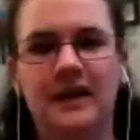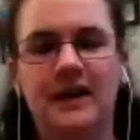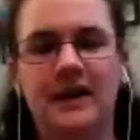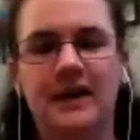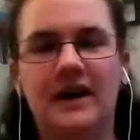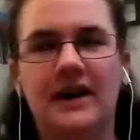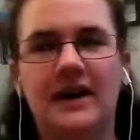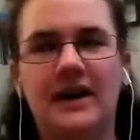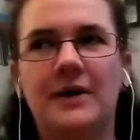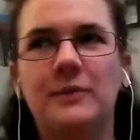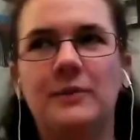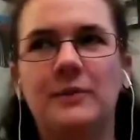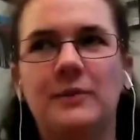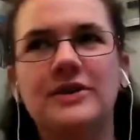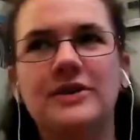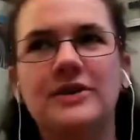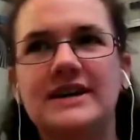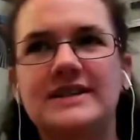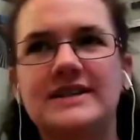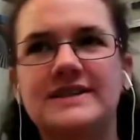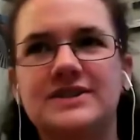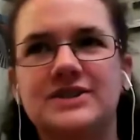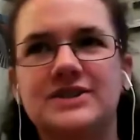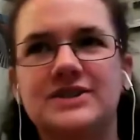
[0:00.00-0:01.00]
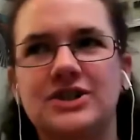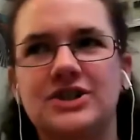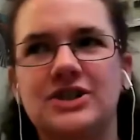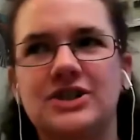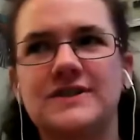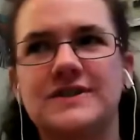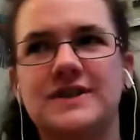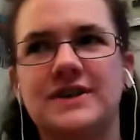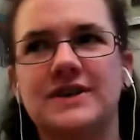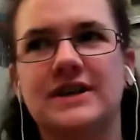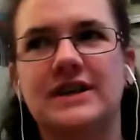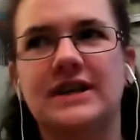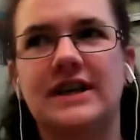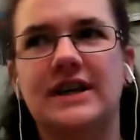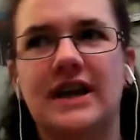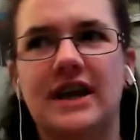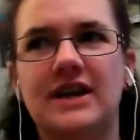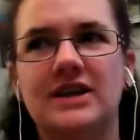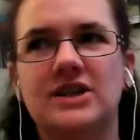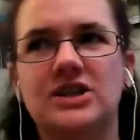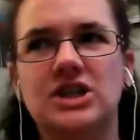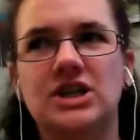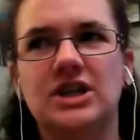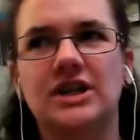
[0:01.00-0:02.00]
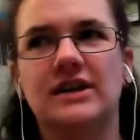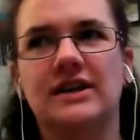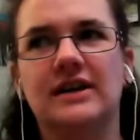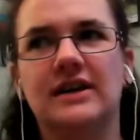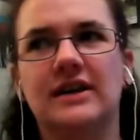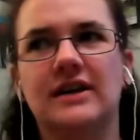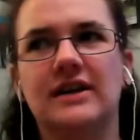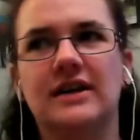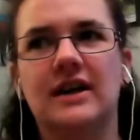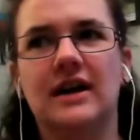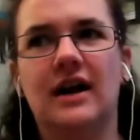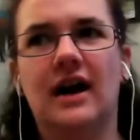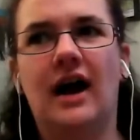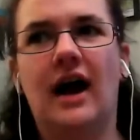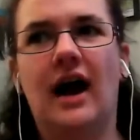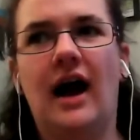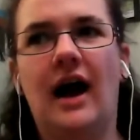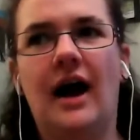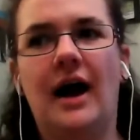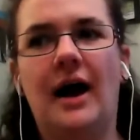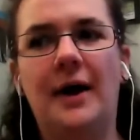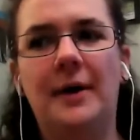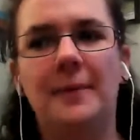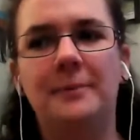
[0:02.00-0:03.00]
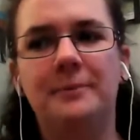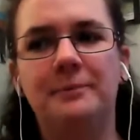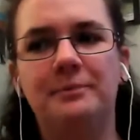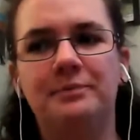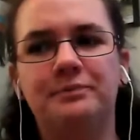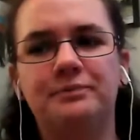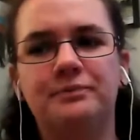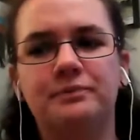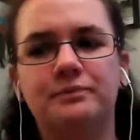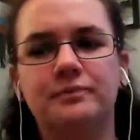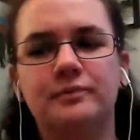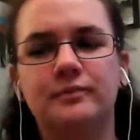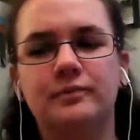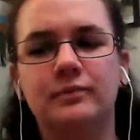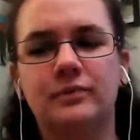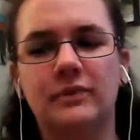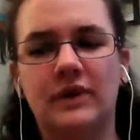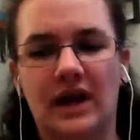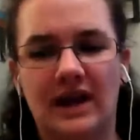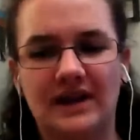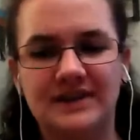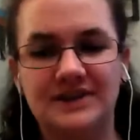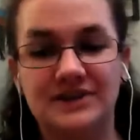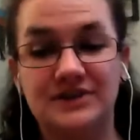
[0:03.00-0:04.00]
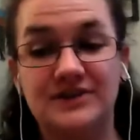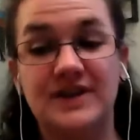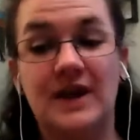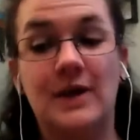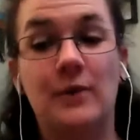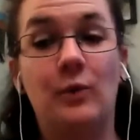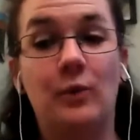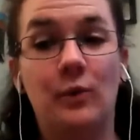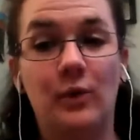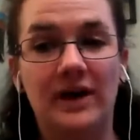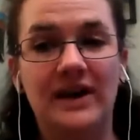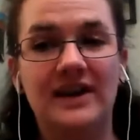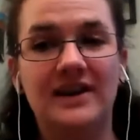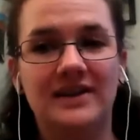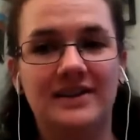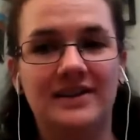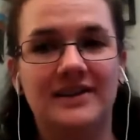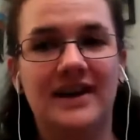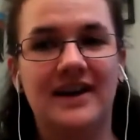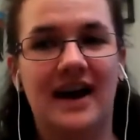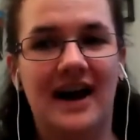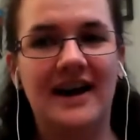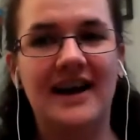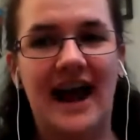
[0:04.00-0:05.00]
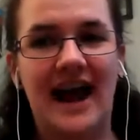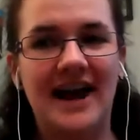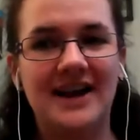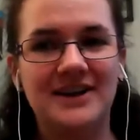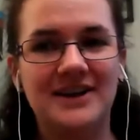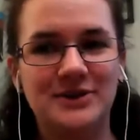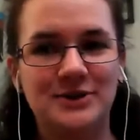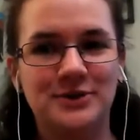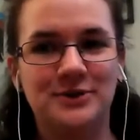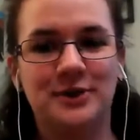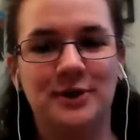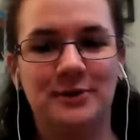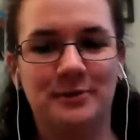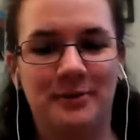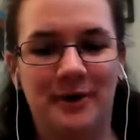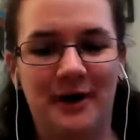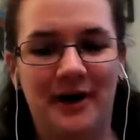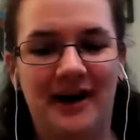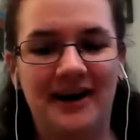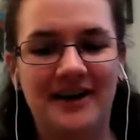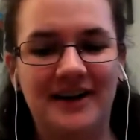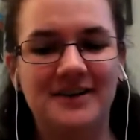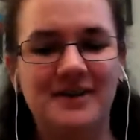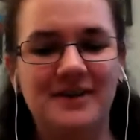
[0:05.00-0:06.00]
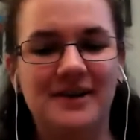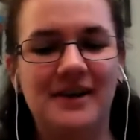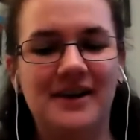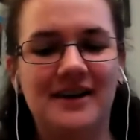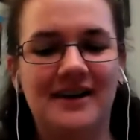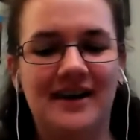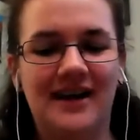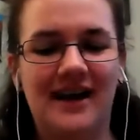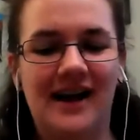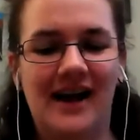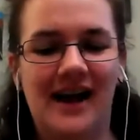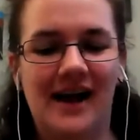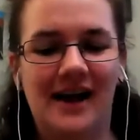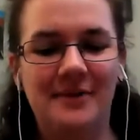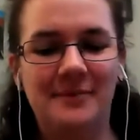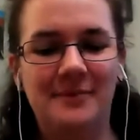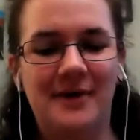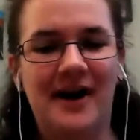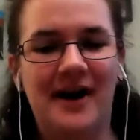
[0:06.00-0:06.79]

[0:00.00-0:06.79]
And I wonder as churches are engaging, um, as you say, with, not at, to, or upon yeah. um,